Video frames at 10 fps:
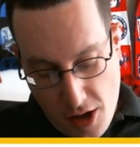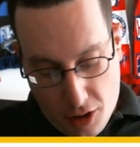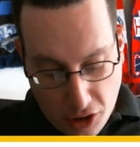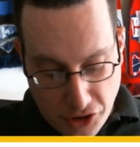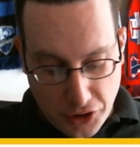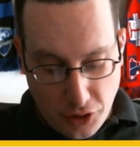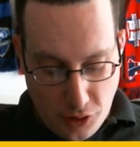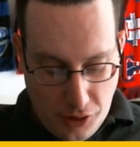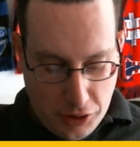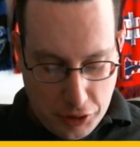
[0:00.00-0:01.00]

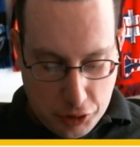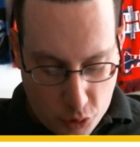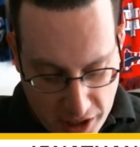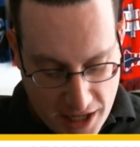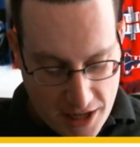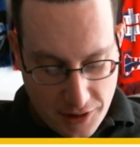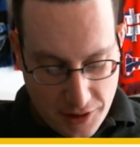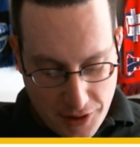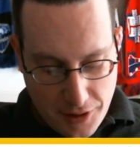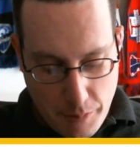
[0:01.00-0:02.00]
Arsenal 3,
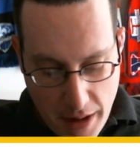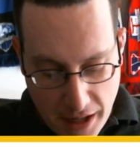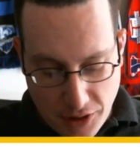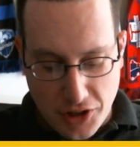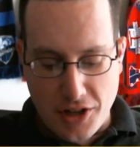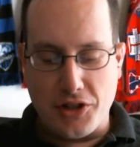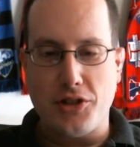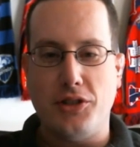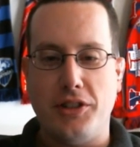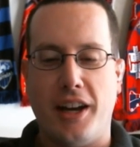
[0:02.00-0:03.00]
Manchester
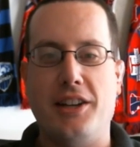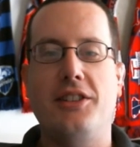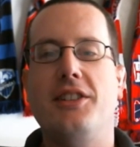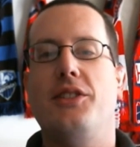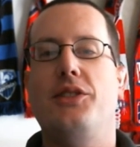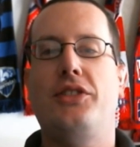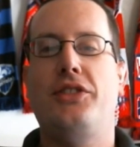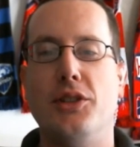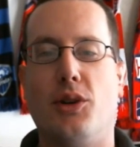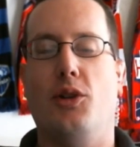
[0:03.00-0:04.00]
United
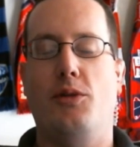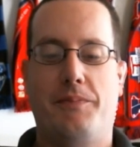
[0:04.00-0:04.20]
0.